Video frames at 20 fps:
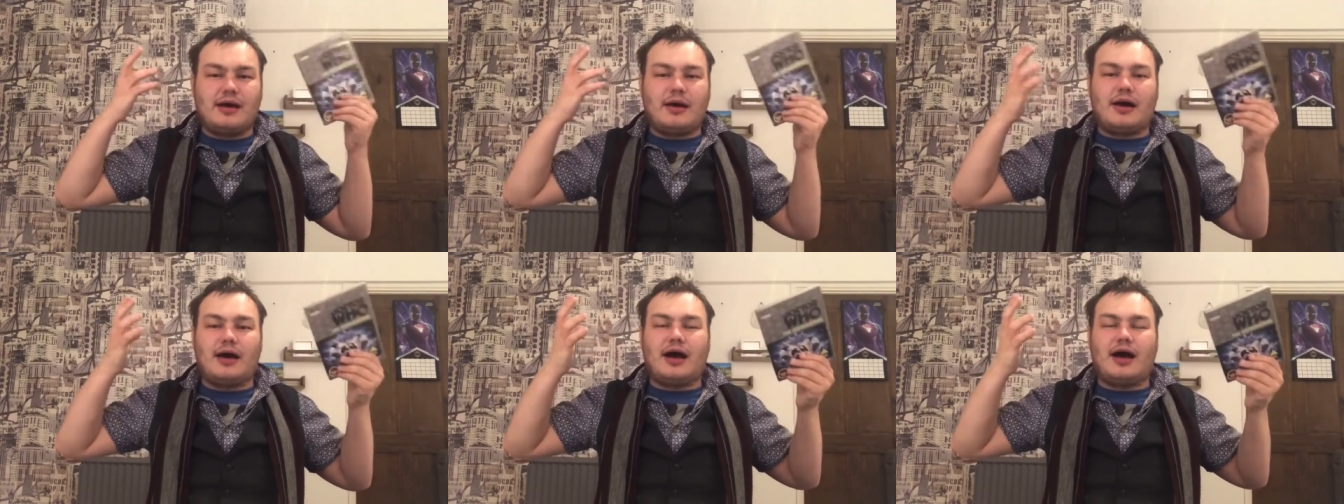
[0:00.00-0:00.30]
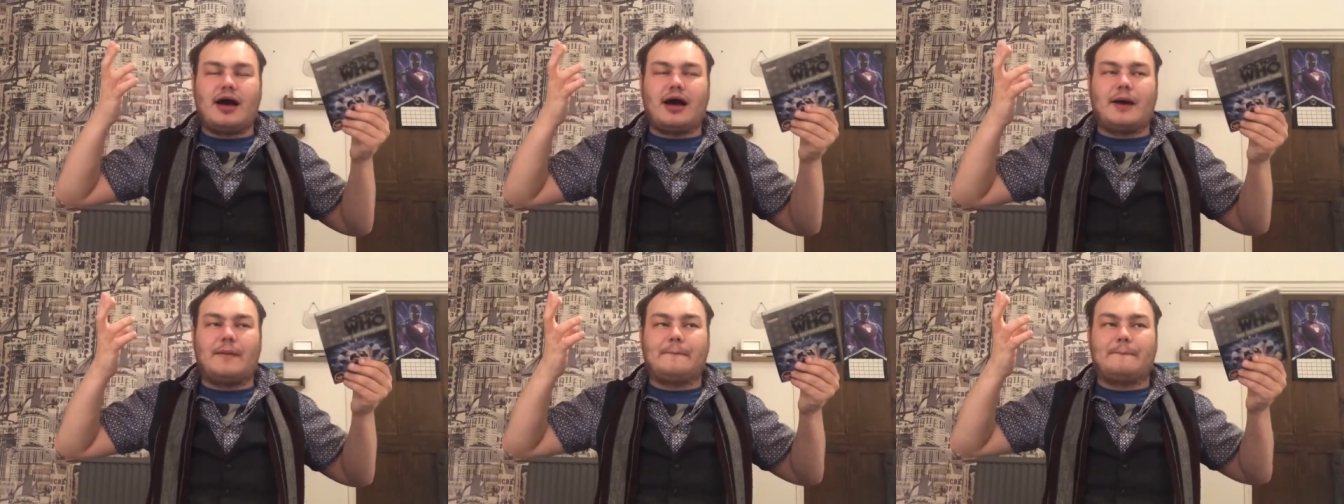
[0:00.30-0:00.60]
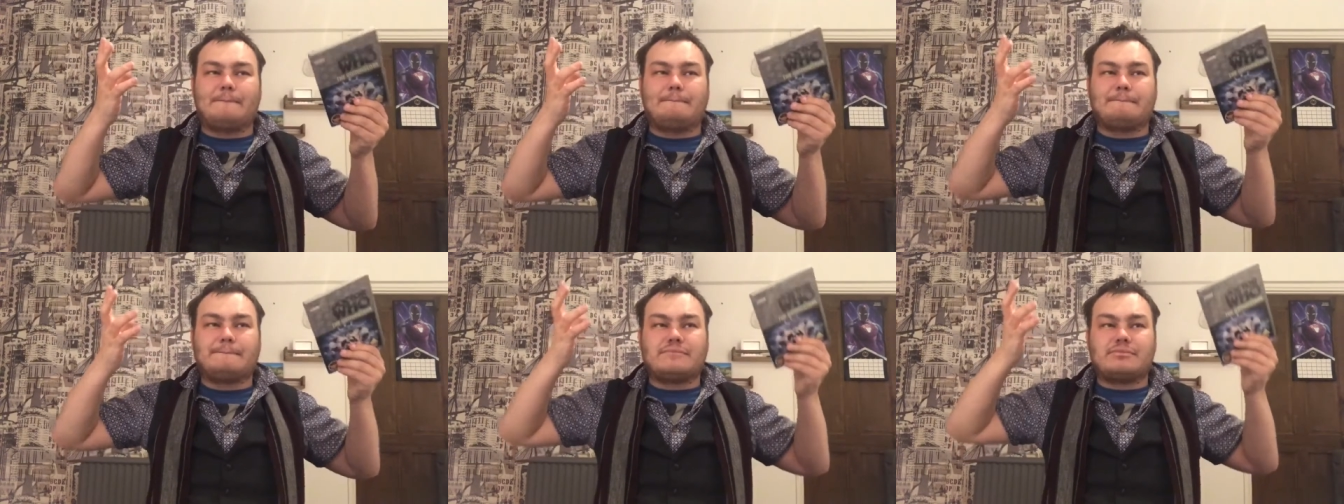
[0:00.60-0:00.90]

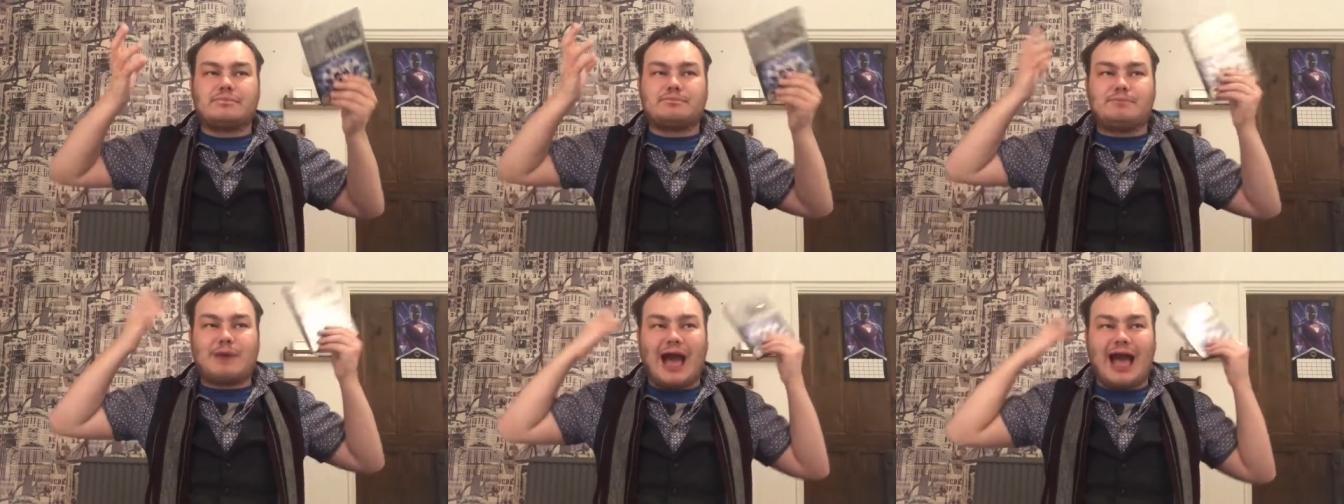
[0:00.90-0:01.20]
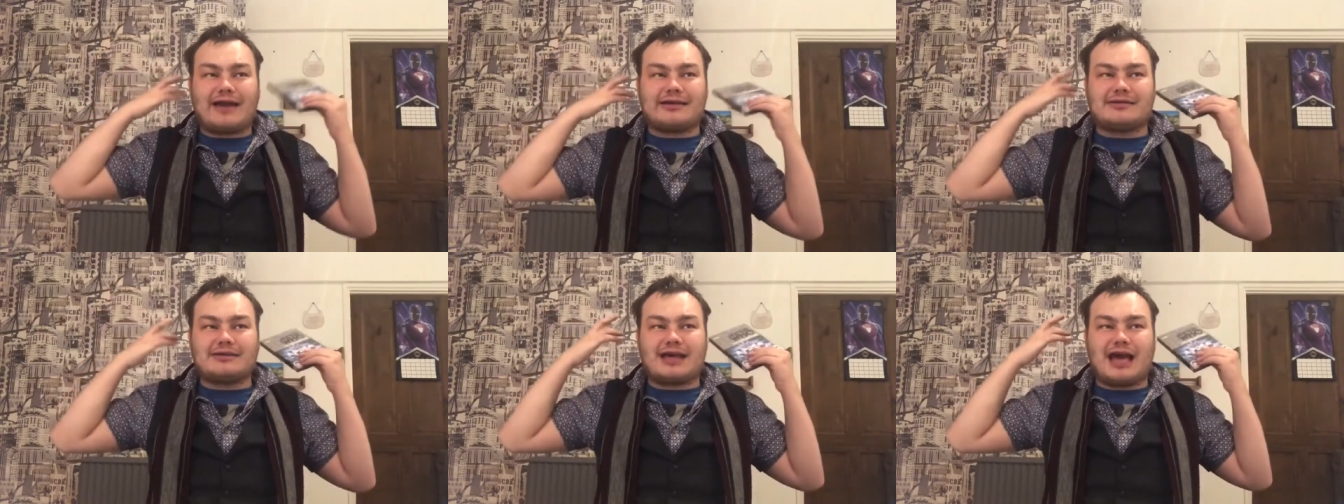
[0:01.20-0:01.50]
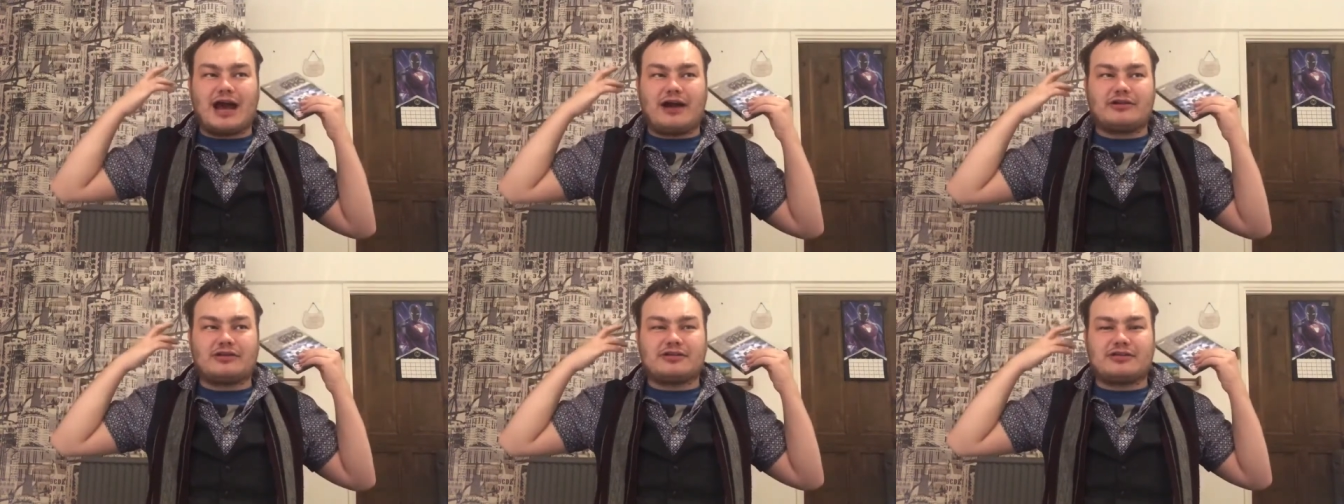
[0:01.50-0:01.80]
back
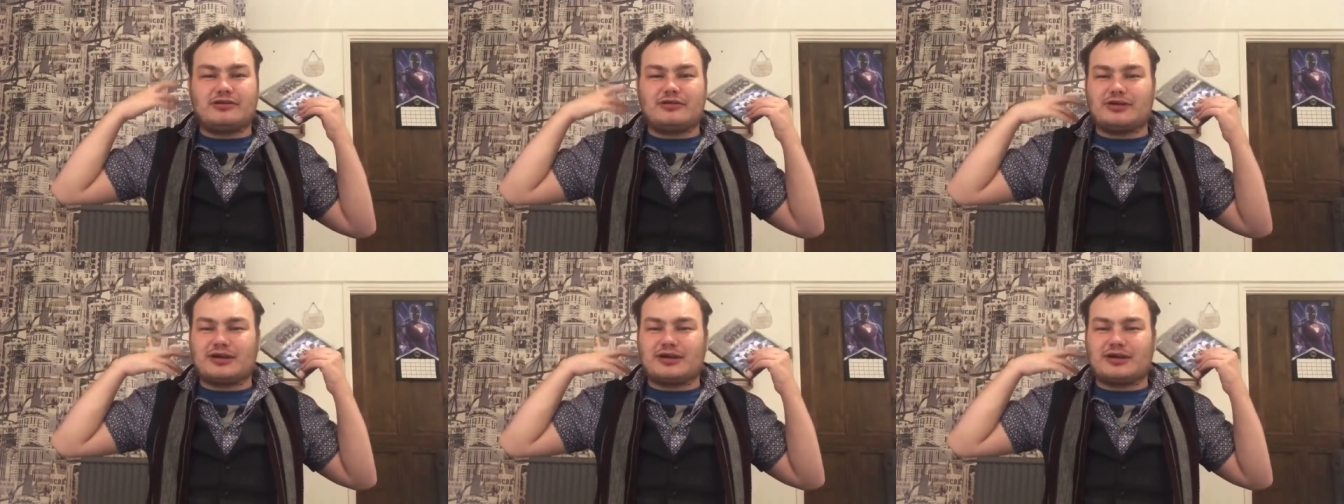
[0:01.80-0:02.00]
character,